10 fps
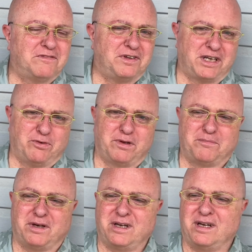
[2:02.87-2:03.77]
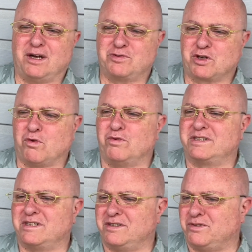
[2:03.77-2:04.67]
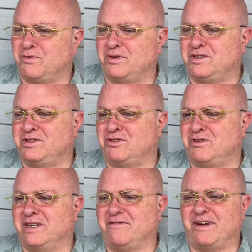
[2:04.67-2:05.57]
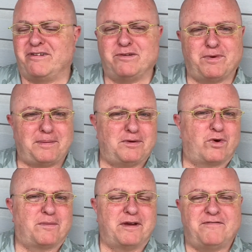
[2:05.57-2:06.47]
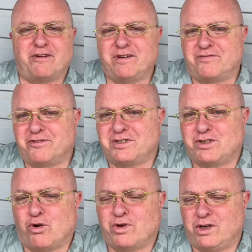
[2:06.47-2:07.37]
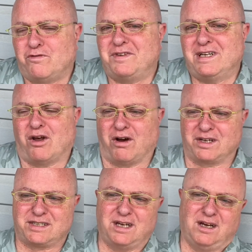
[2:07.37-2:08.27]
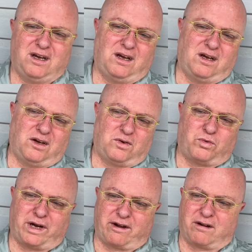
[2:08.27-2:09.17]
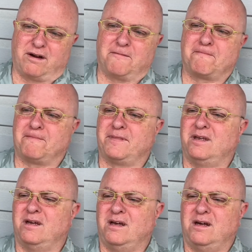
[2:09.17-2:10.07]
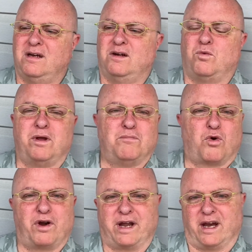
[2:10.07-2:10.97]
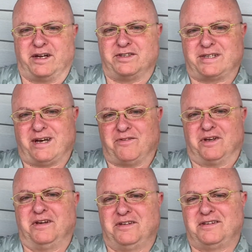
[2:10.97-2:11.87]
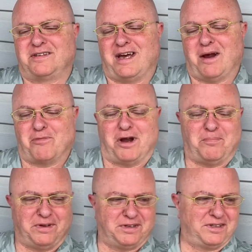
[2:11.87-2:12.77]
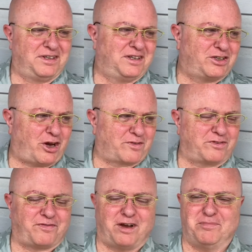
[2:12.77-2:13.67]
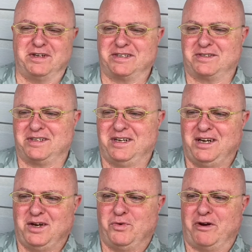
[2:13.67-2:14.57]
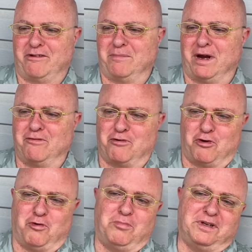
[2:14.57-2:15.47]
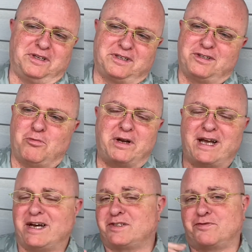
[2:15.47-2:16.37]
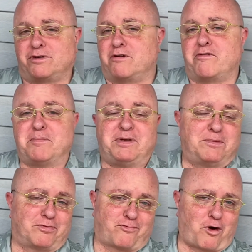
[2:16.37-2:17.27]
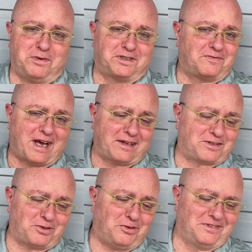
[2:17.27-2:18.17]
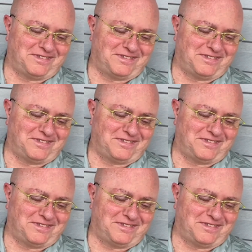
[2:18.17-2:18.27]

a video in my housecoat was a, during a very maybe one of my very first Tokyo vlogs, where one morning I just held the camera up and talked for five minutes wearing my robe, and nobody asked for a repeat performance of that, so.